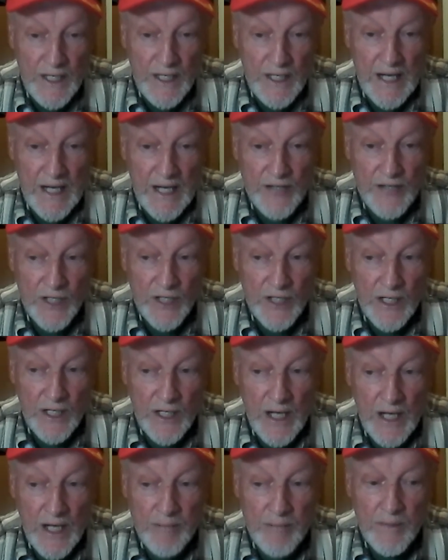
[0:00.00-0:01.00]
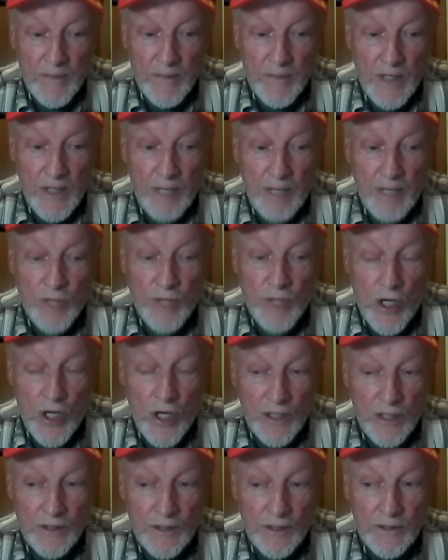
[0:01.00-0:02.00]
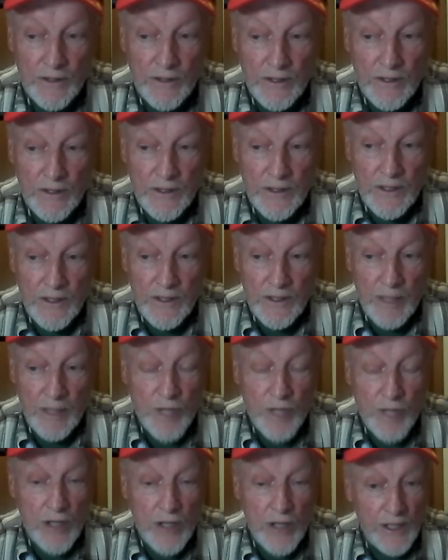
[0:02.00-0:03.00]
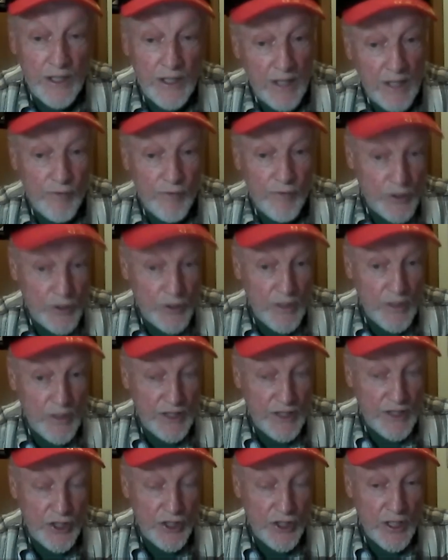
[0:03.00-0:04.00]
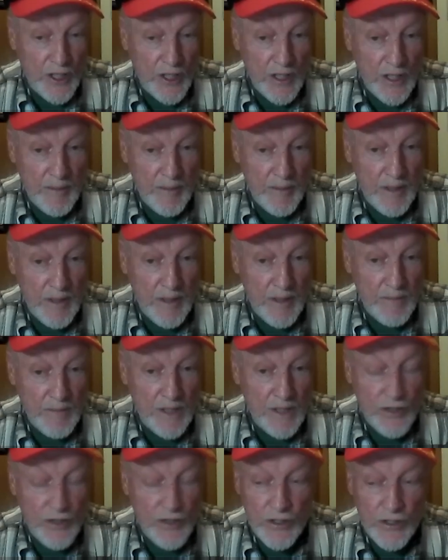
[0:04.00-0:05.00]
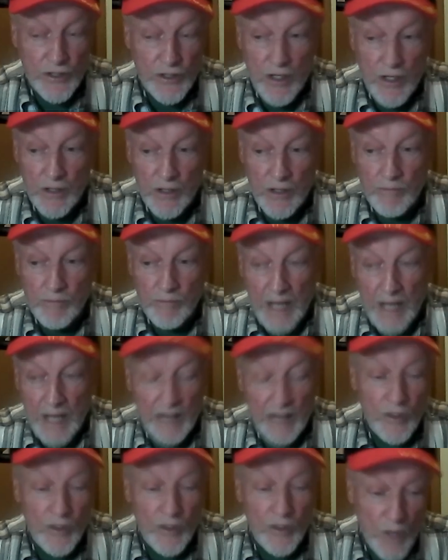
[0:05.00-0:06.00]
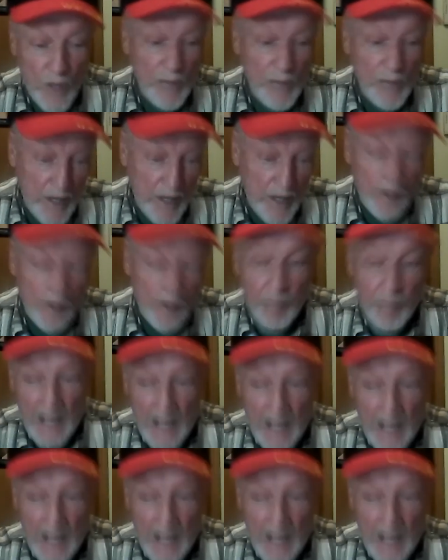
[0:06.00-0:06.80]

And I said, and I'm, I'm talking, I'm talking in every direction here. I'm, I'm not just talking black on white, white on black,